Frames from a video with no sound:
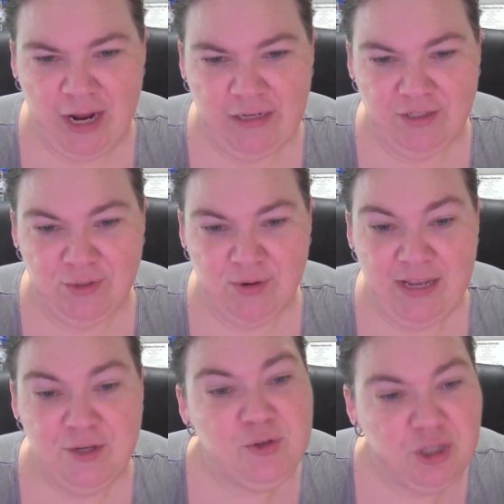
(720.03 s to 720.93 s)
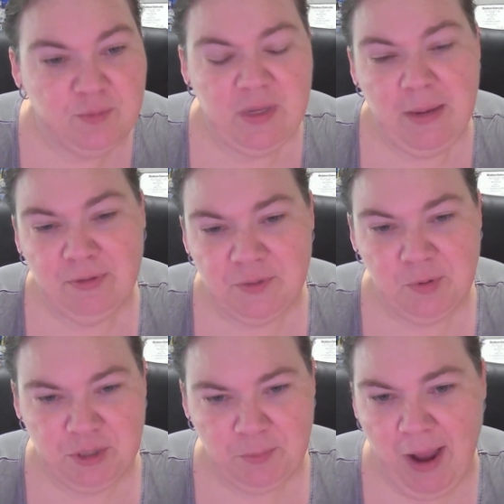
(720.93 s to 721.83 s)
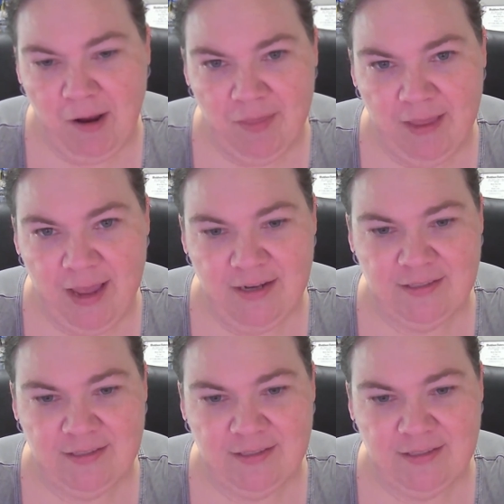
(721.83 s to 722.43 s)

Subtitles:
trying to do, and you should be able to push back on that.